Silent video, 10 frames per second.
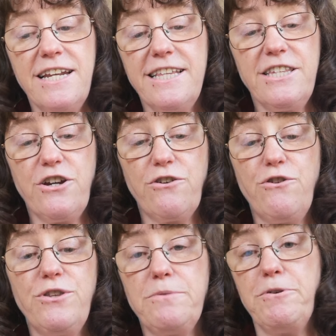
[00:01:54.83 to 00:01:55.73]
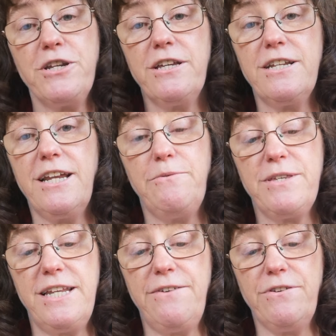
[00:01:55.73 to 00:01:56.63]
didn't start growth spurting until I
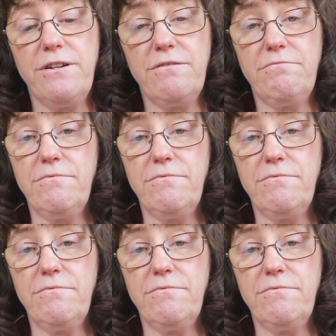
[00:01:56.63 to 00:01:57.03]
was 11.